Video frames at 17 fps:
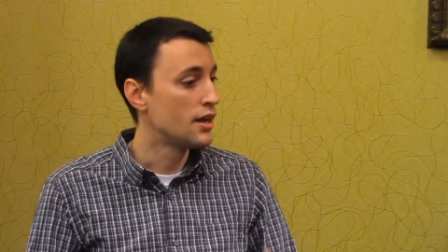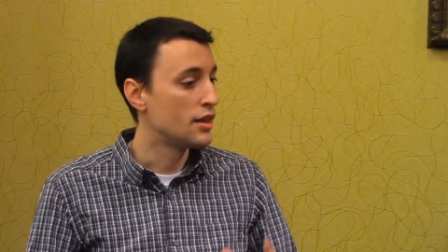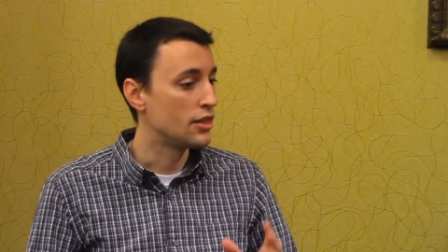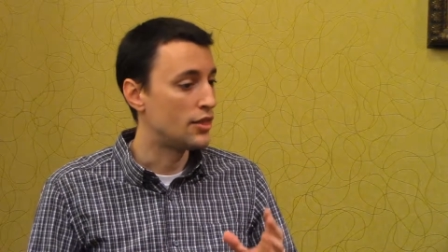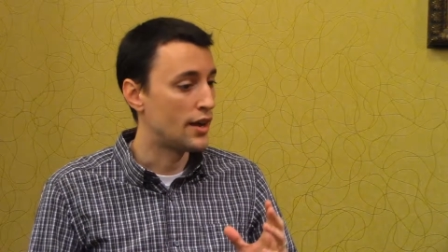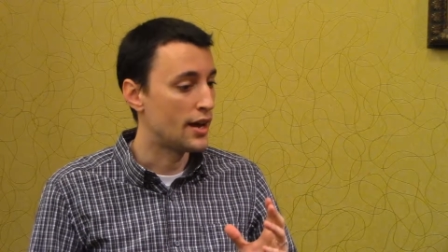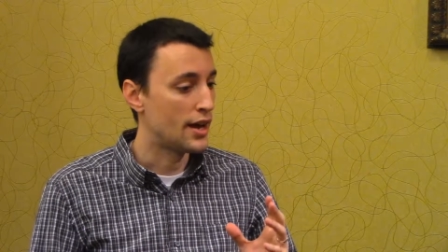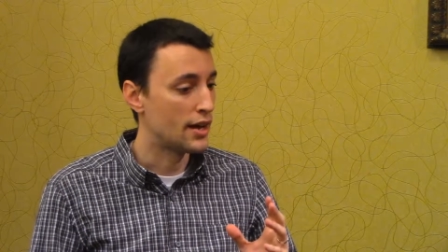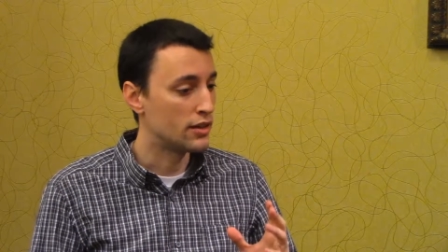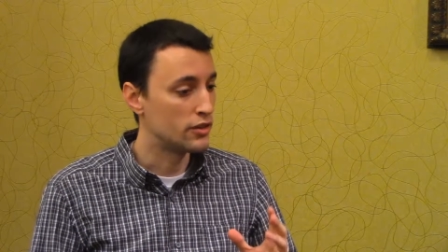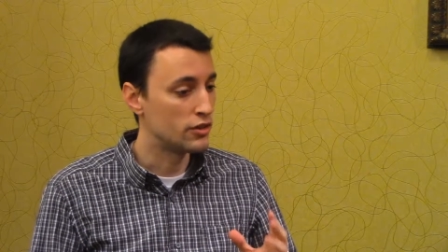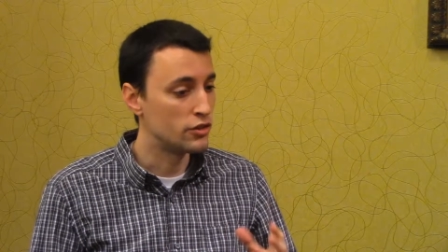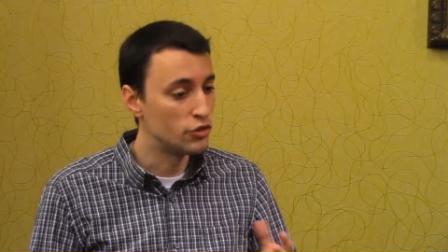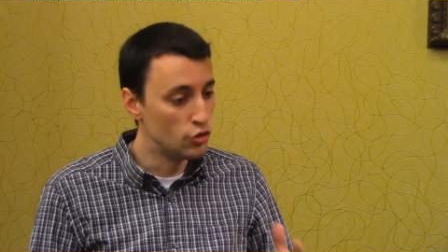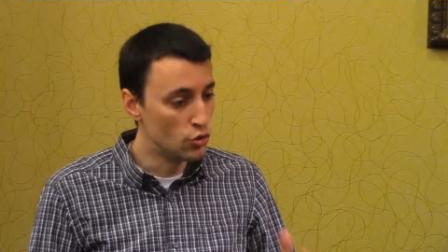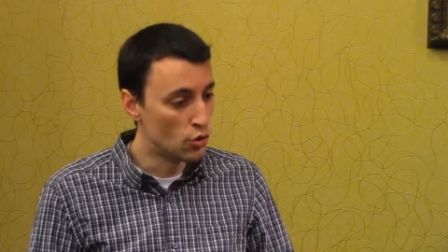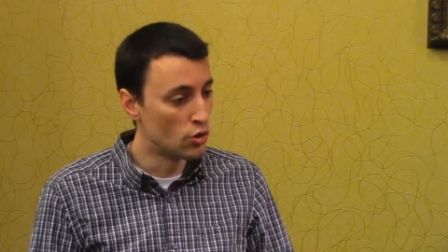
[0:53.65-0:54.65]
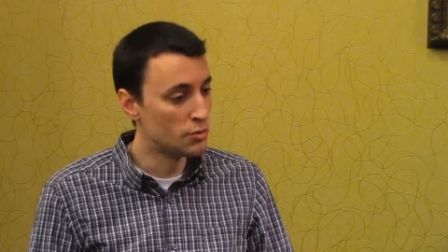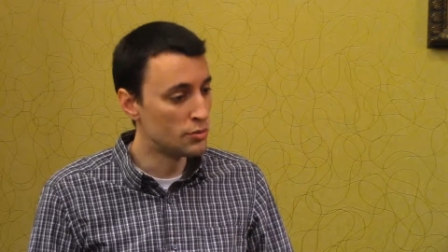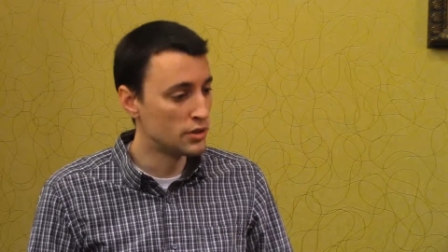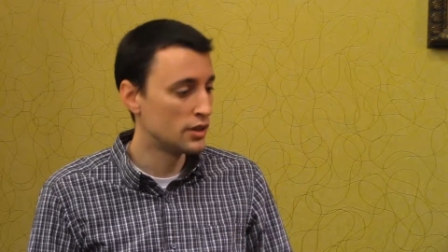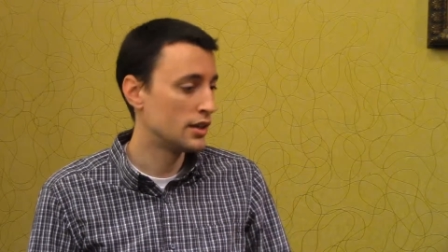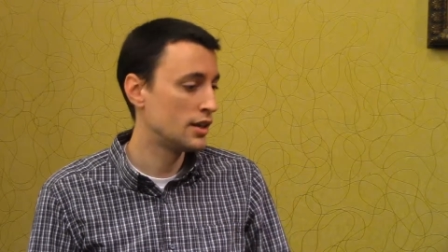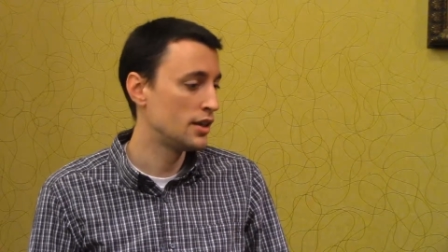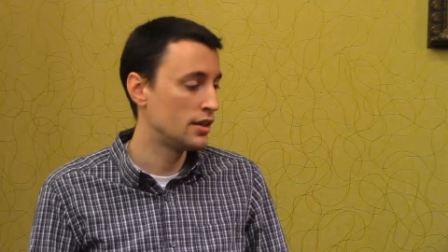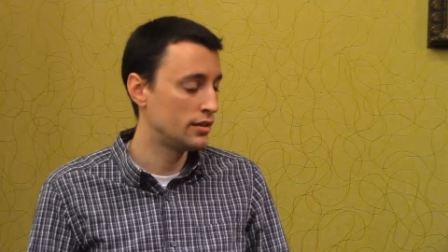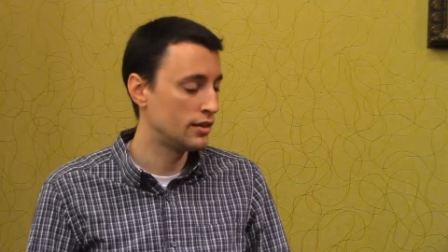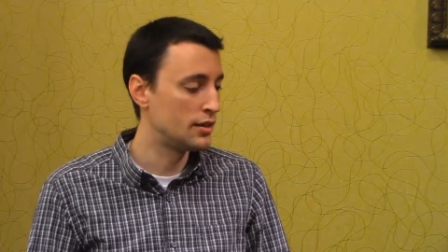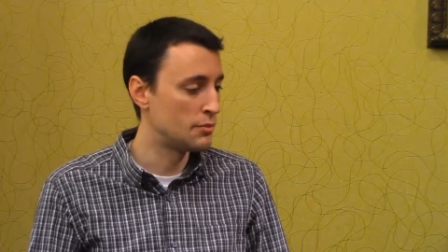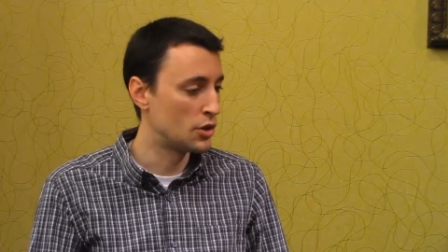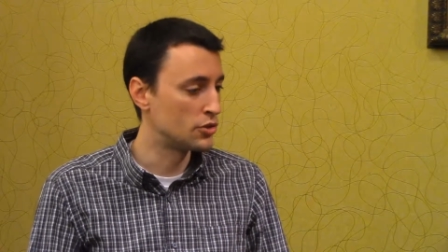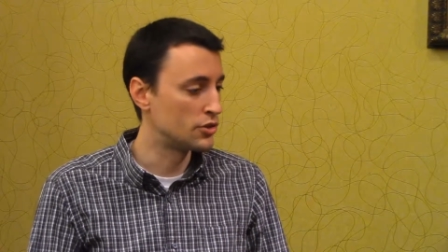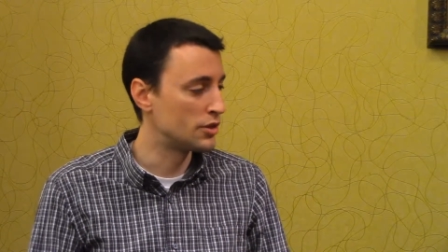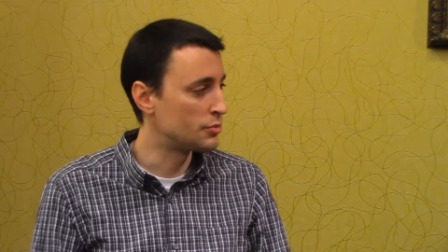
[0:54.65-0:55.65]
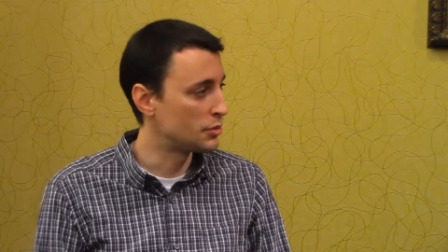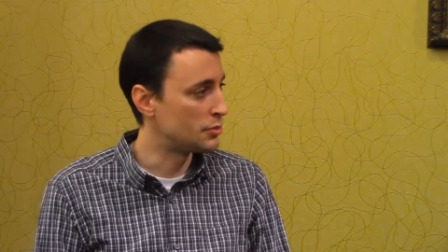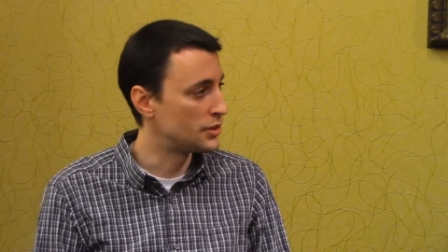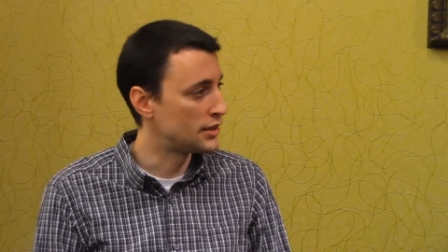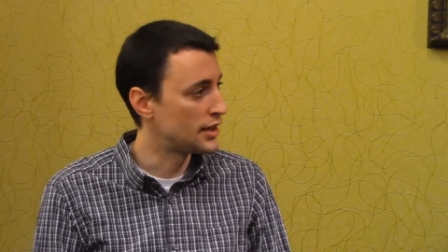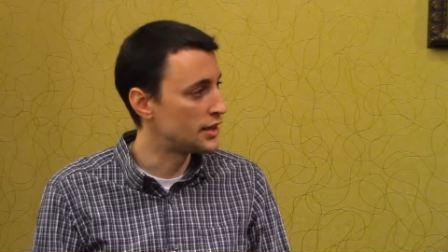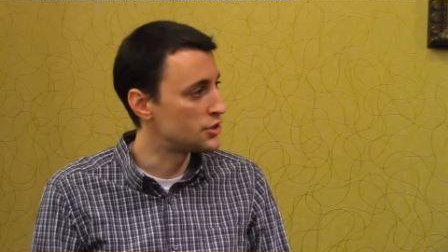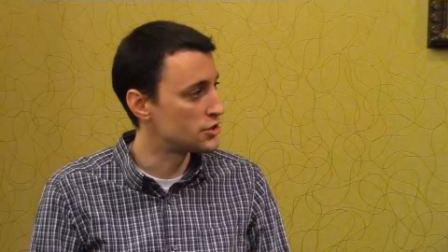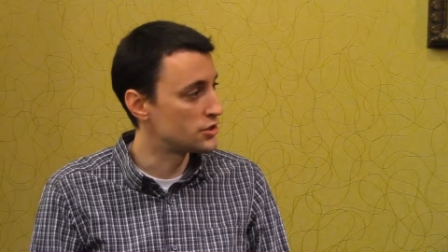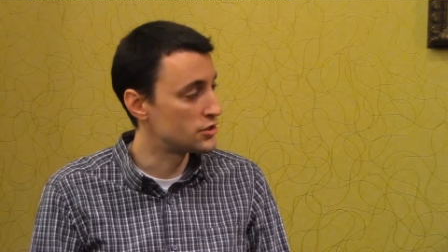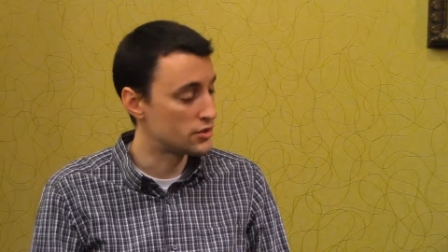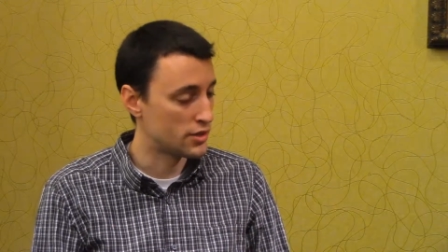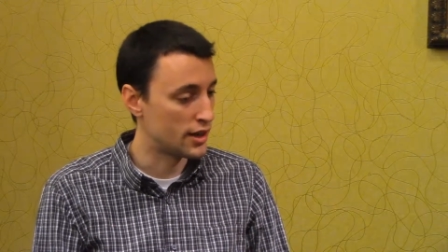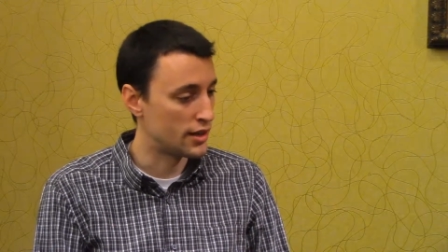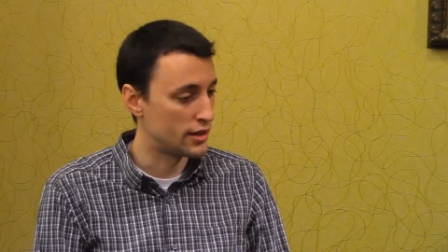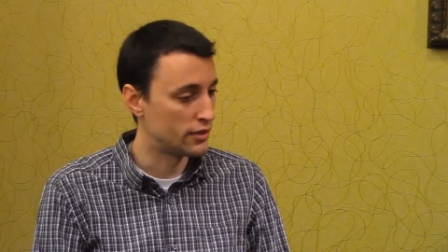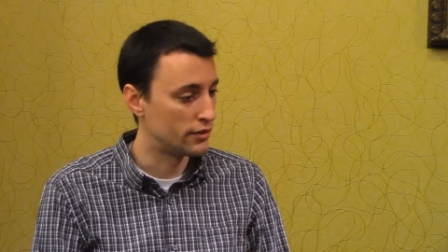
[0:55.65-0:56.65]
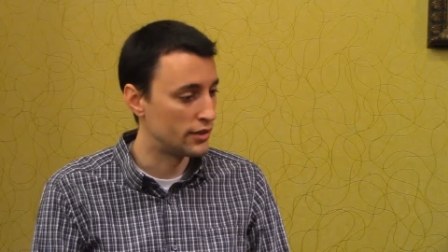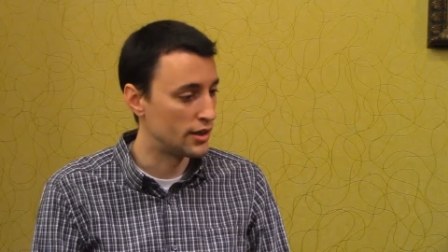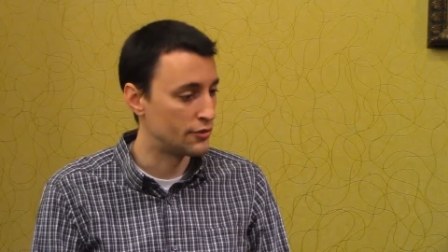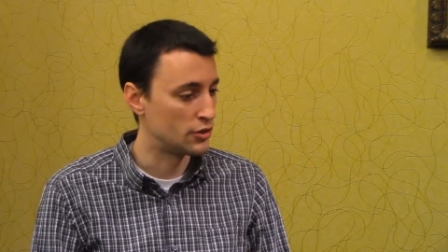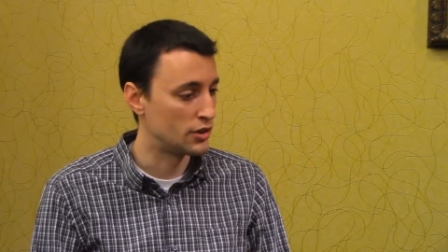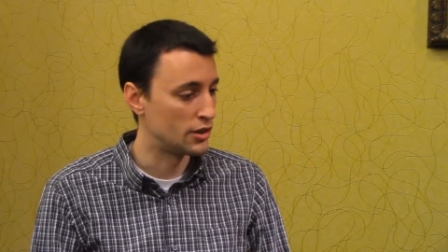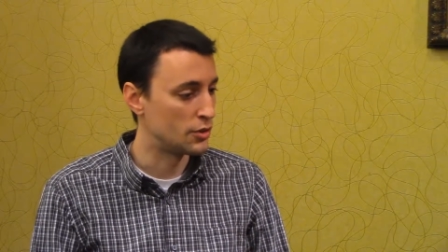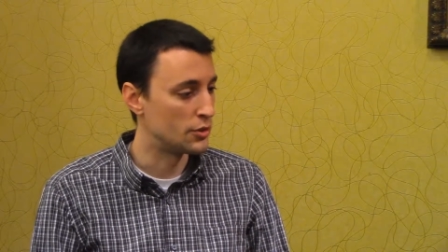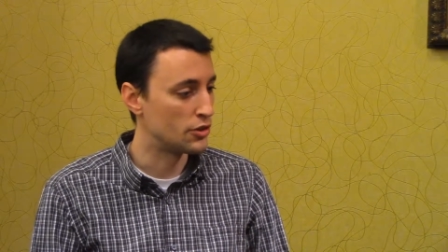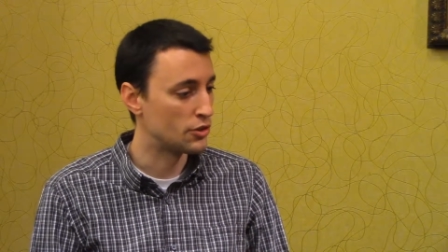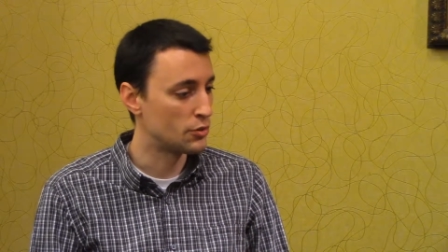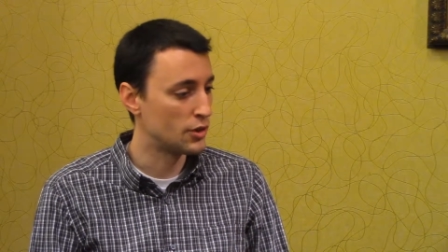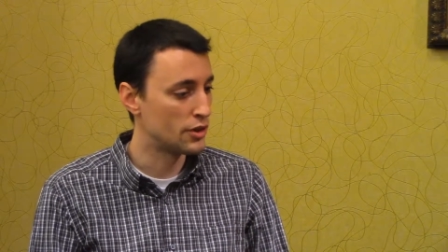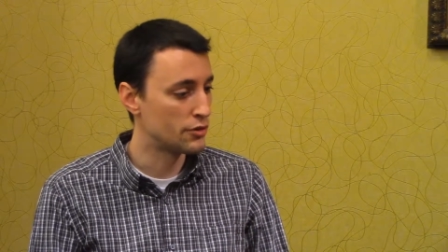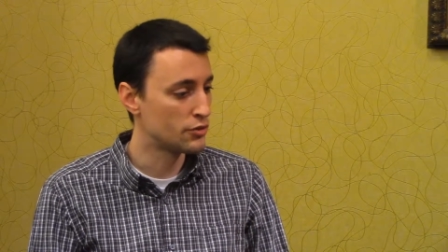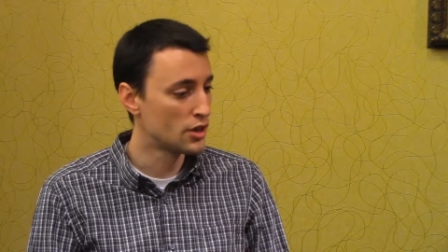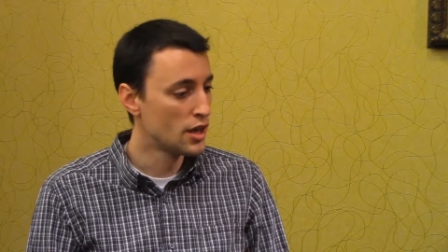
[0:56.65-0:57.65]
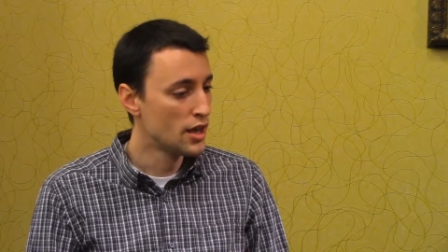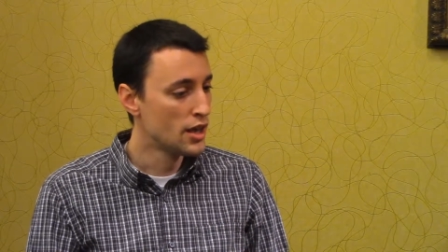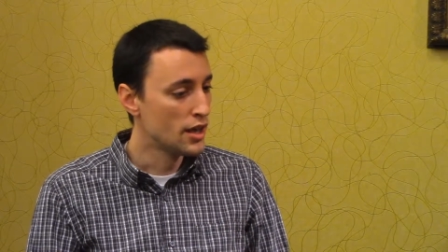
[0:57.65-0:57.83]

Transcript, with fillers: that normally in most implementations, and definitely with Swift,